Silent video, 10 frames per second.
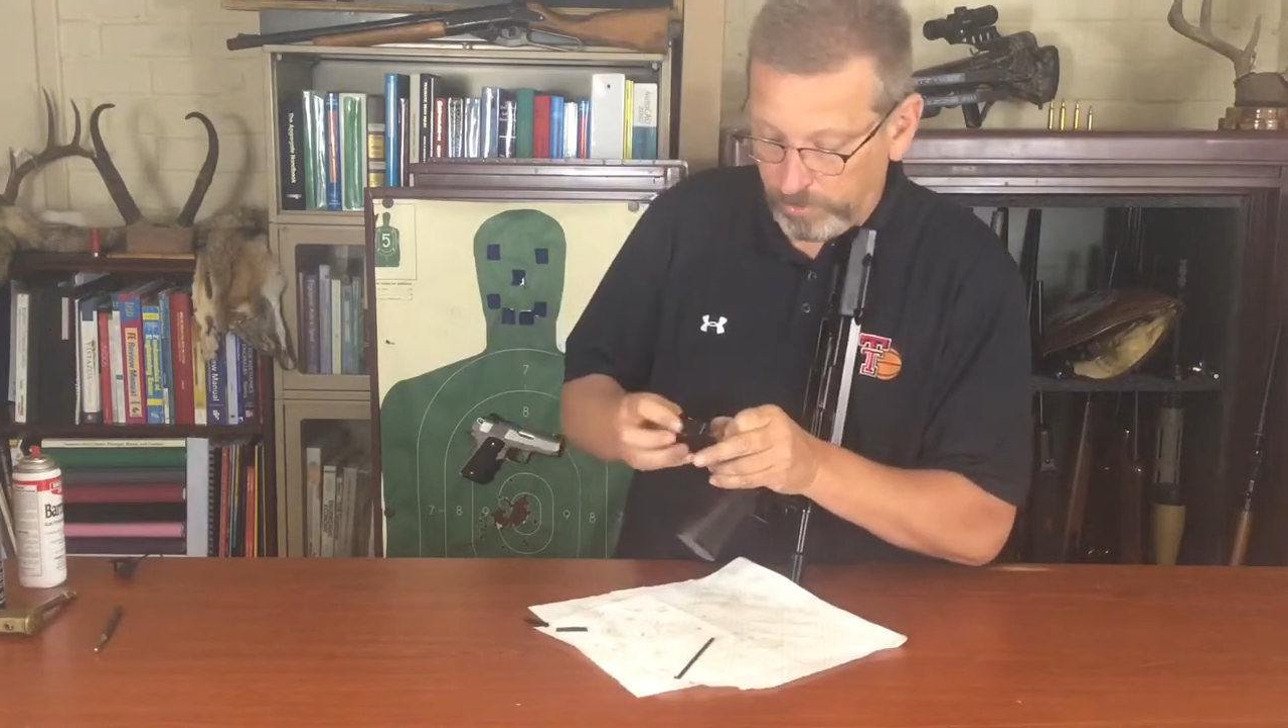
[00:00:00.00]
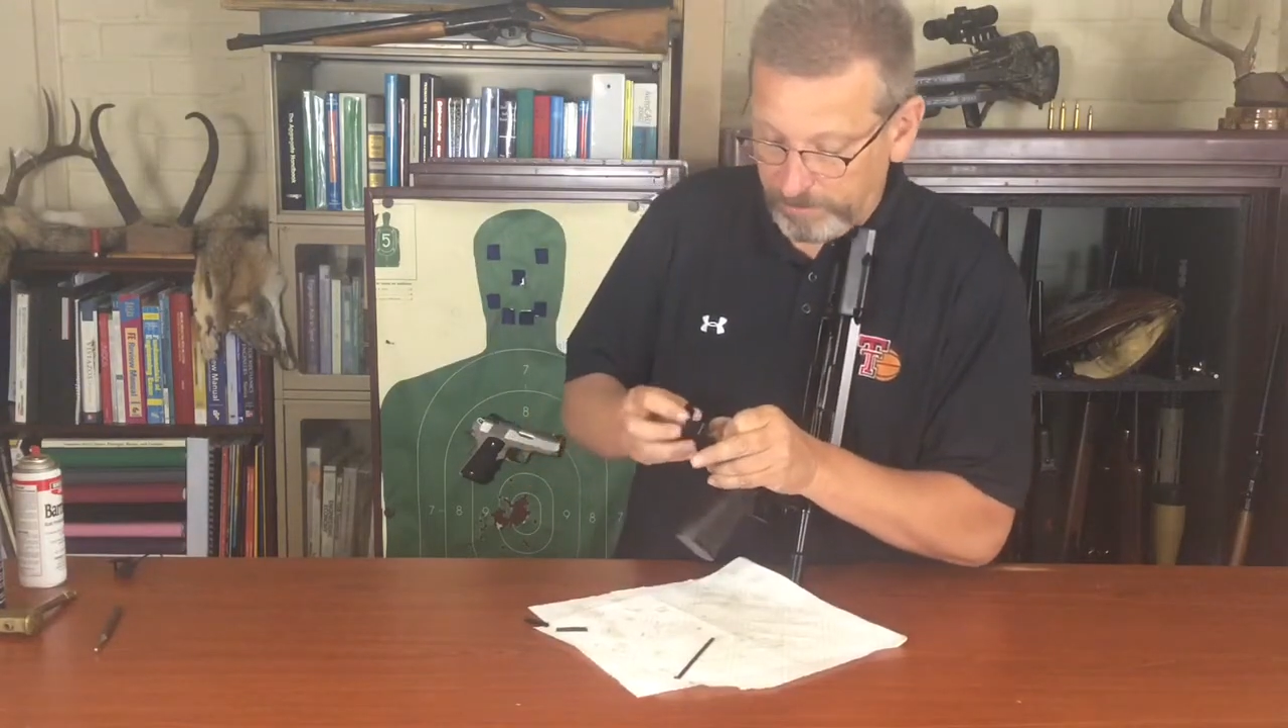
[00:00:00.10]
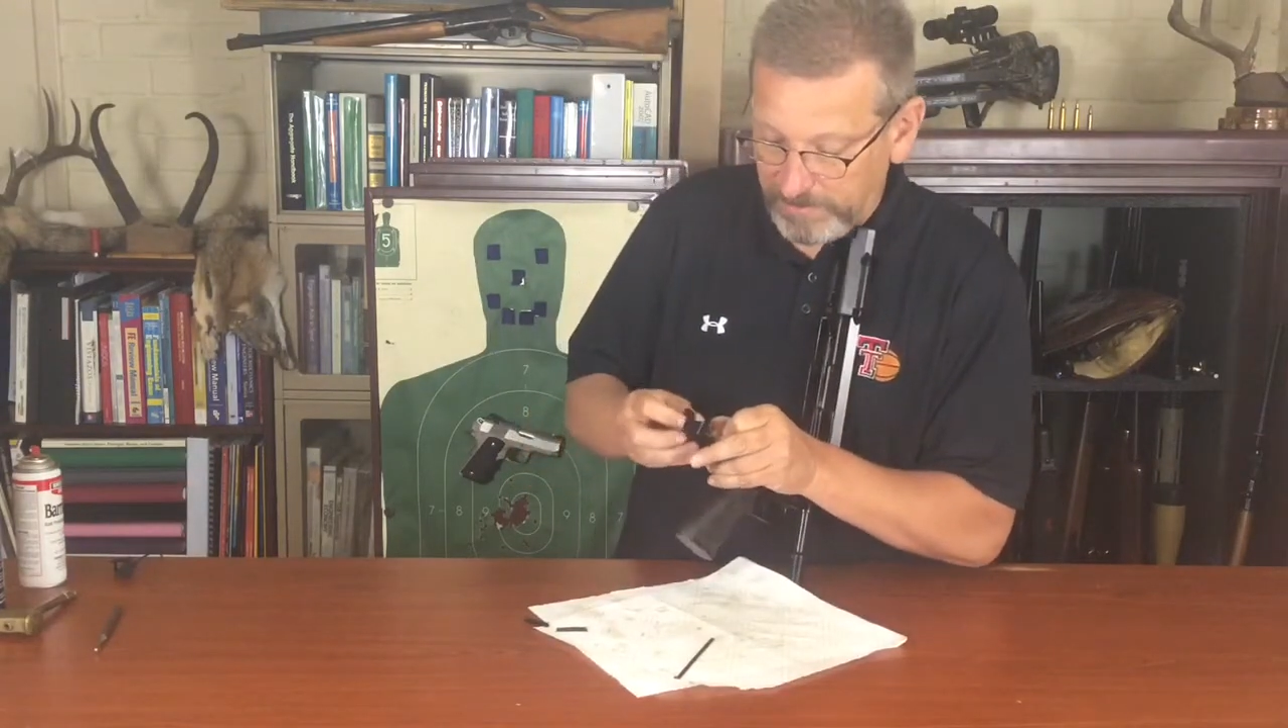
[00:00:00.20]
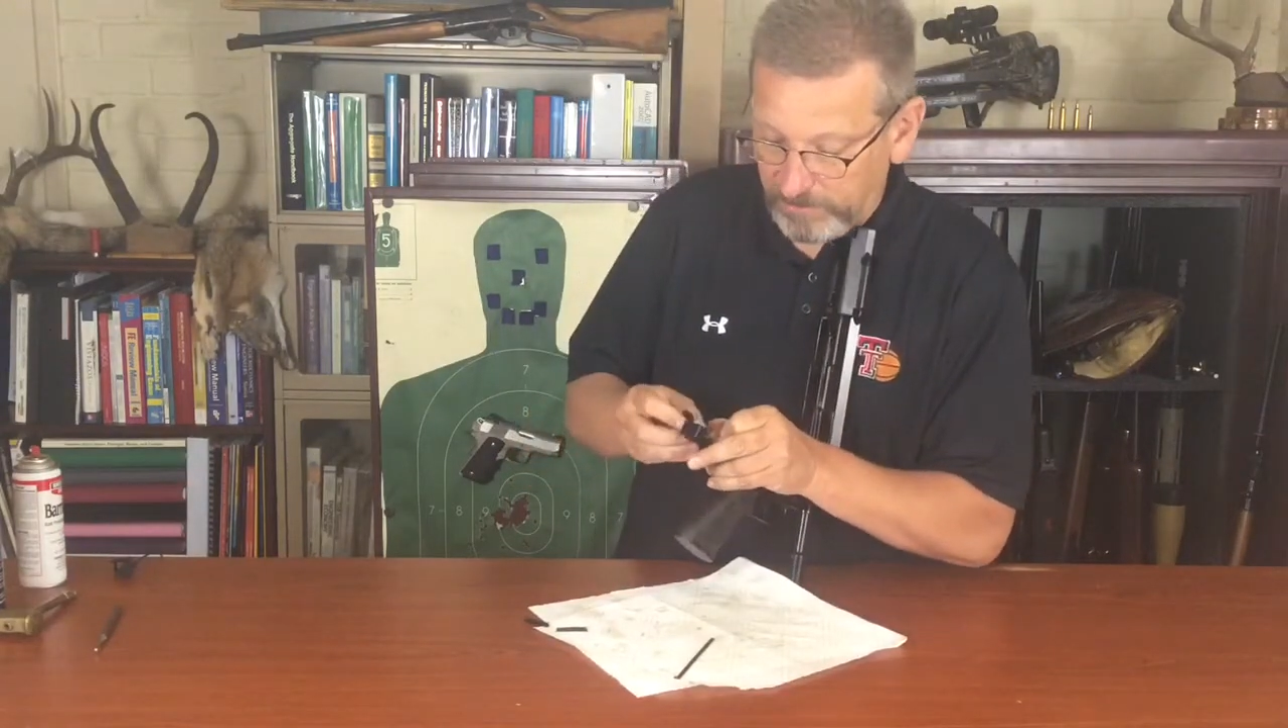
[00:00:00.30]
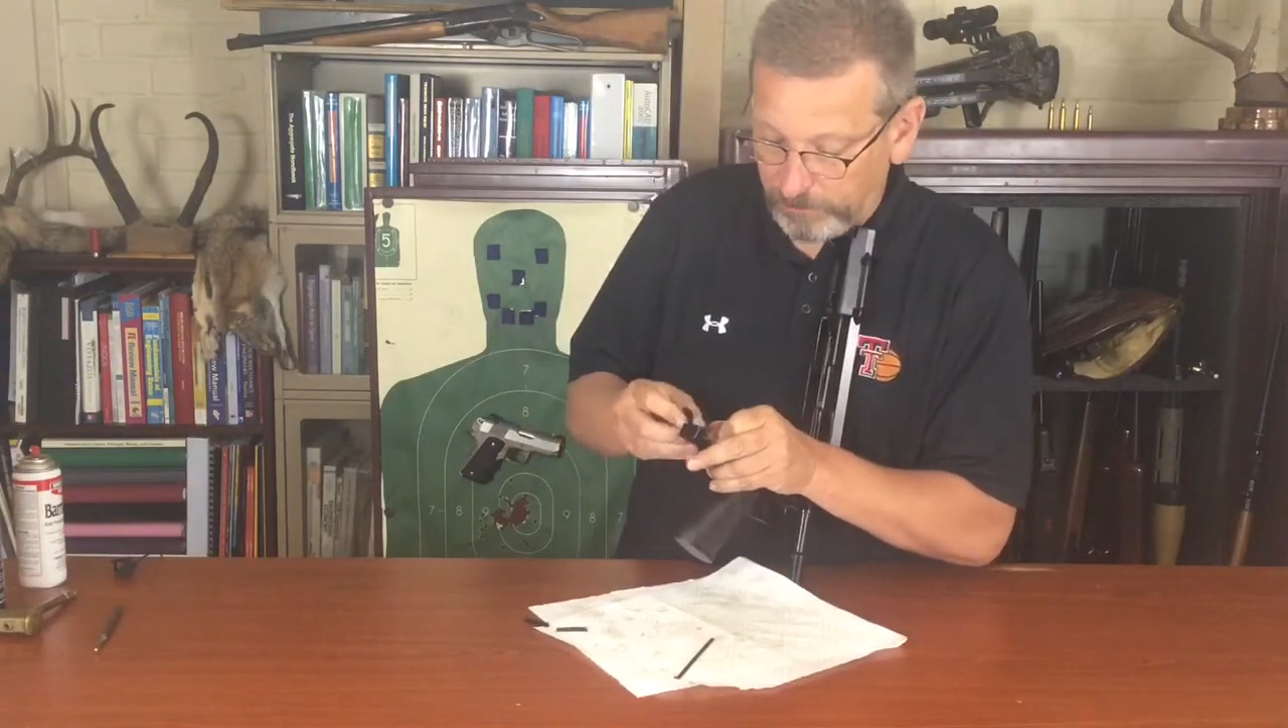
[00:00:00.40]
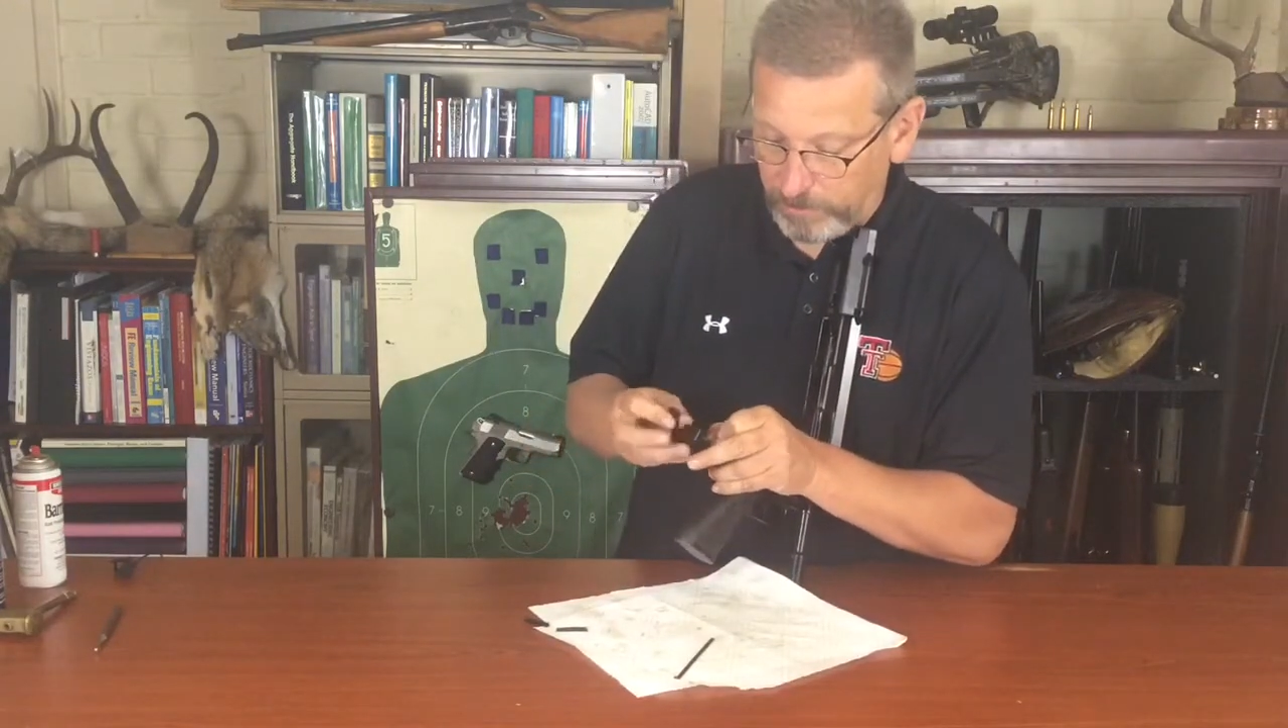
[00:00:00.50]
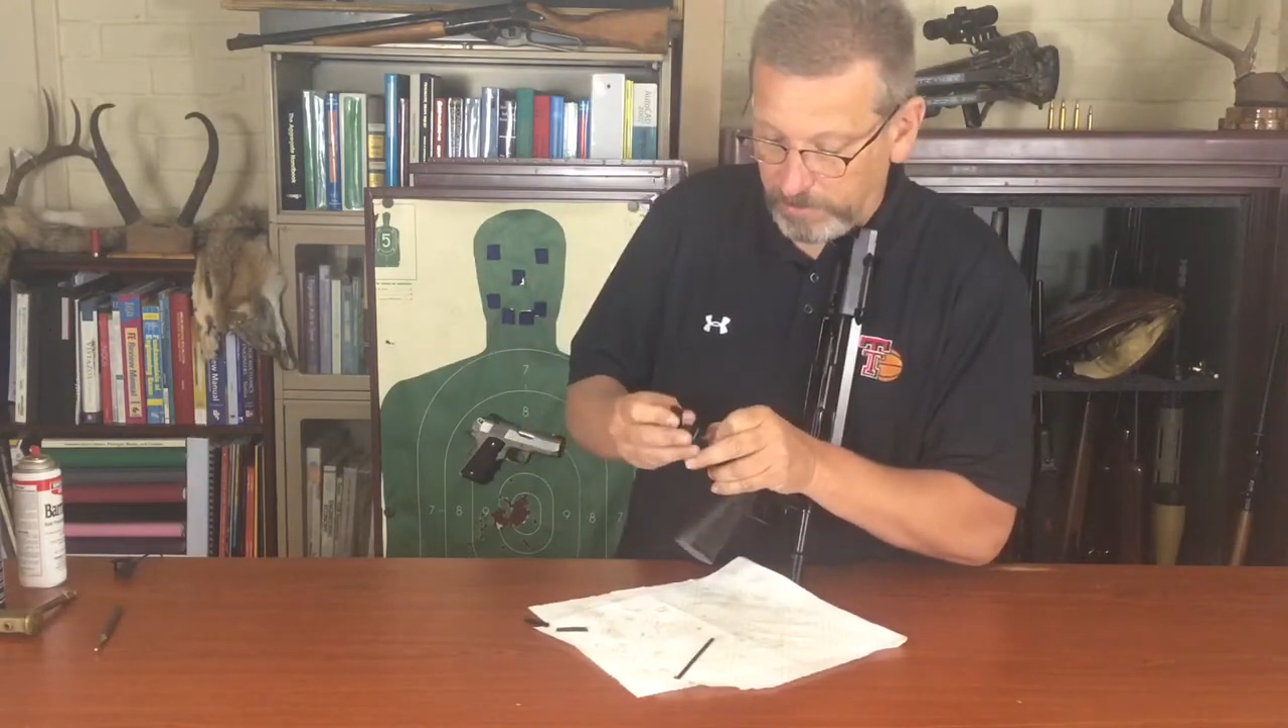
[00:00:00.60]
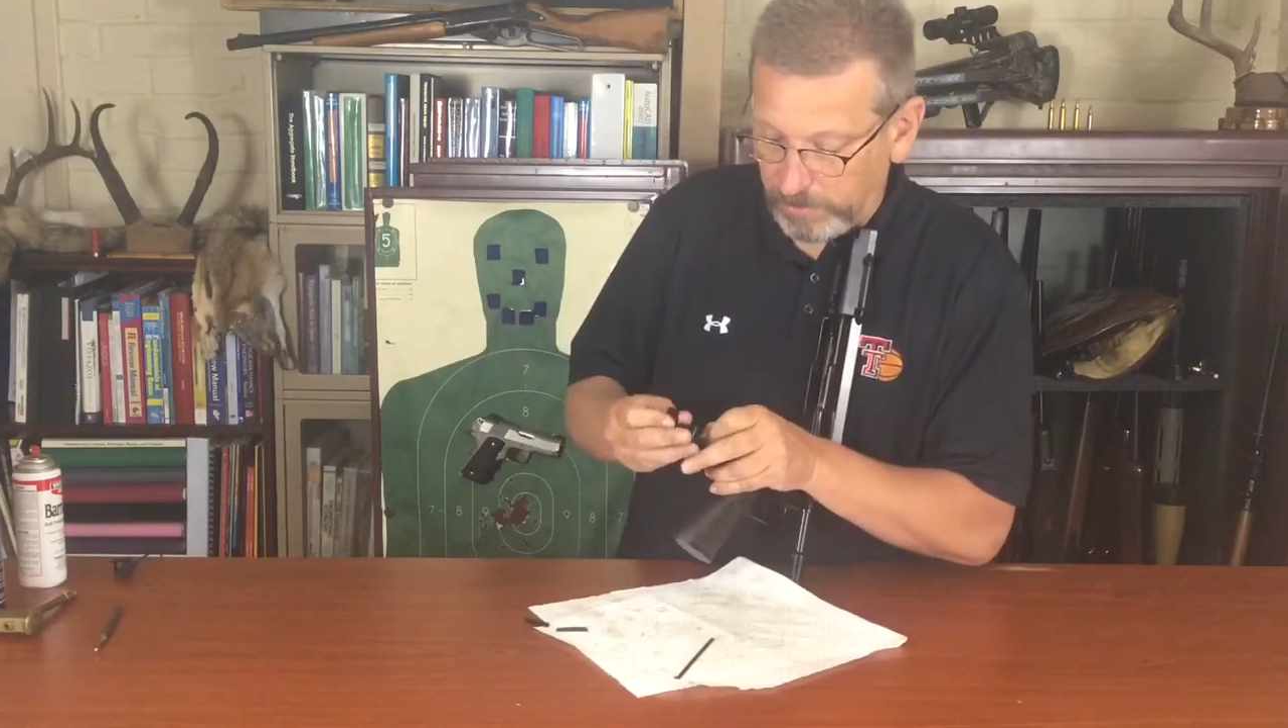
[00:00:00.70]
on the mainspring a